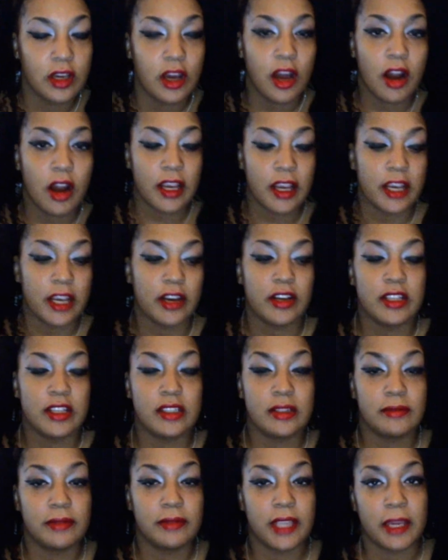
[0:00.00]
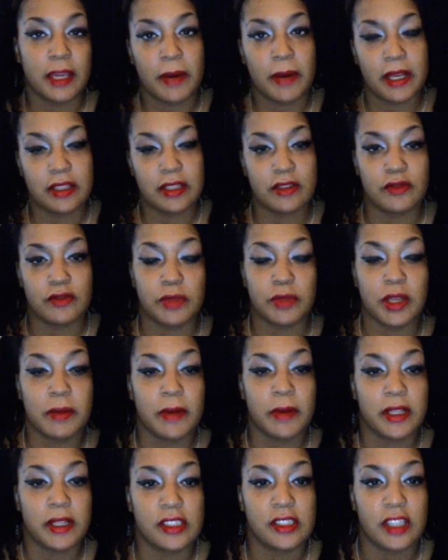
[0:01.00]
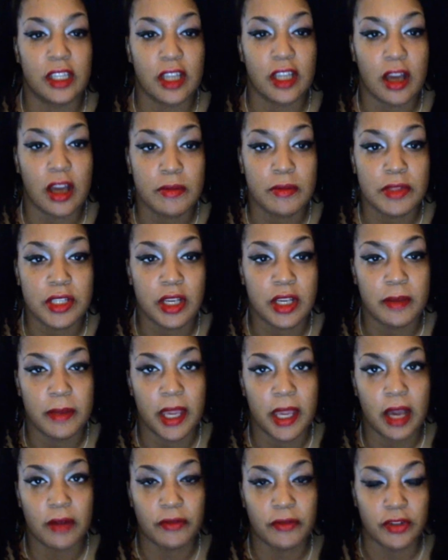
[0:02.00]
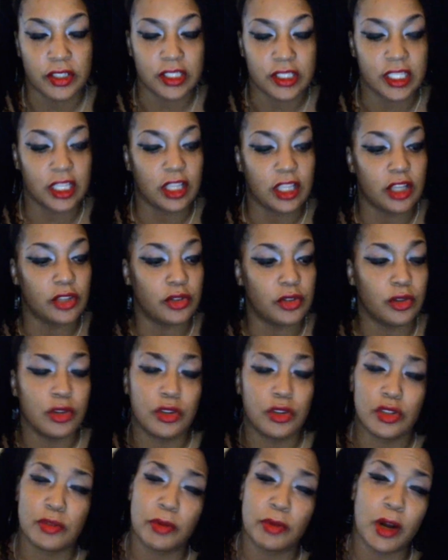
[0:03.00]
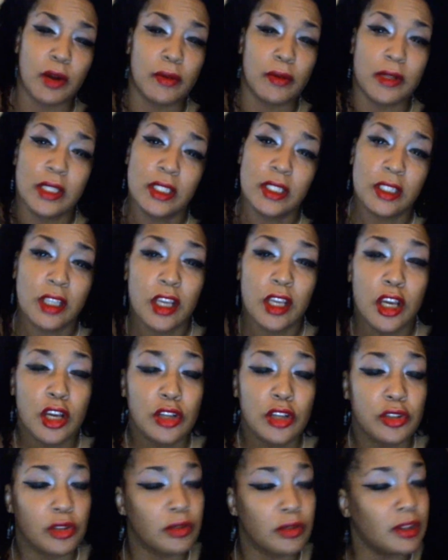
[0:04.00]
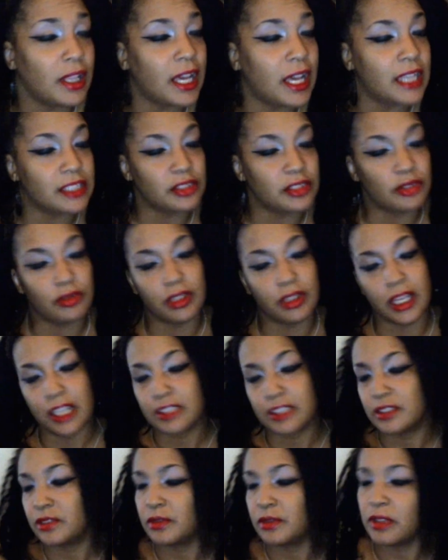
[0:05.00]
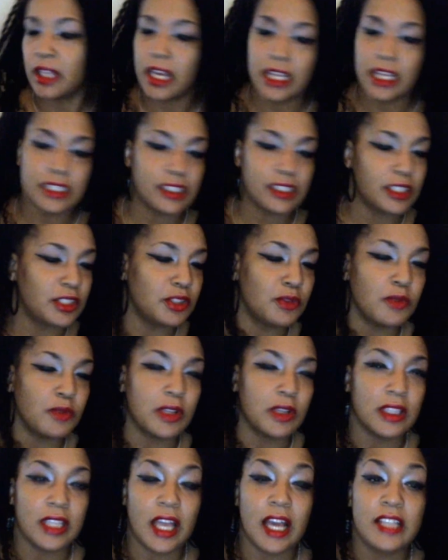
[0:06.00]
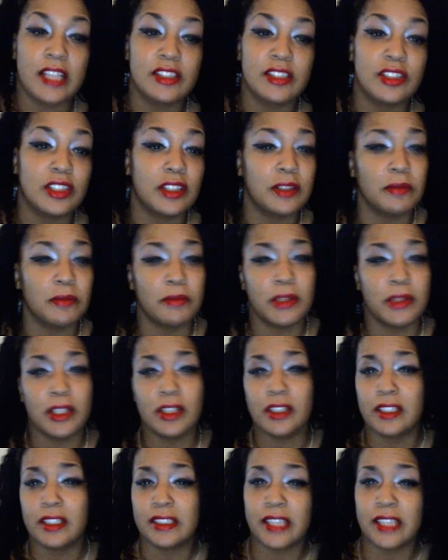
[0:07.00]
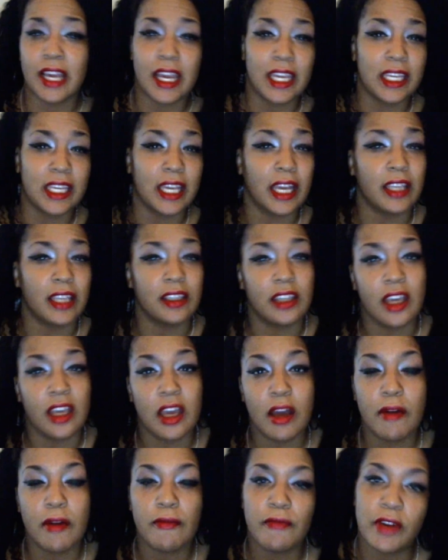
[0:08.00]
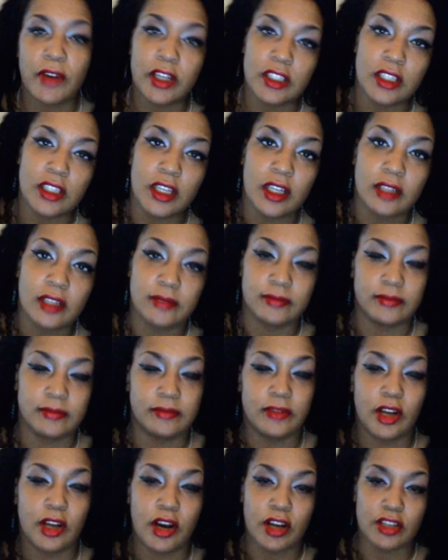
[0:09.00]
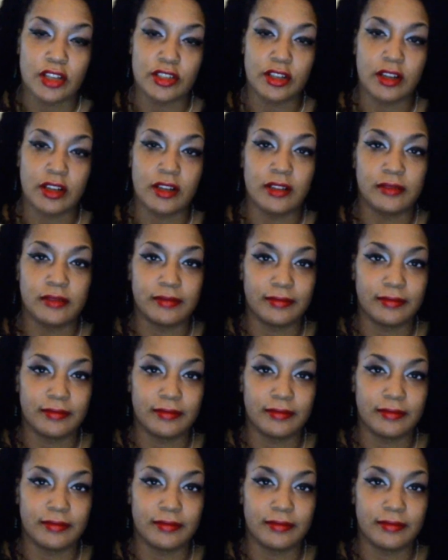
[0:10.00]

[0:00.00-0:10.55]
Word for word: All right, Aries. Kay Pisces from kaypisces.com. Check me out for a tell-all, no-holds bar reading. No lies, no lies, no lies, honey. You want lies? Look in the mirror because I ain't got none for ya. All right, y'all.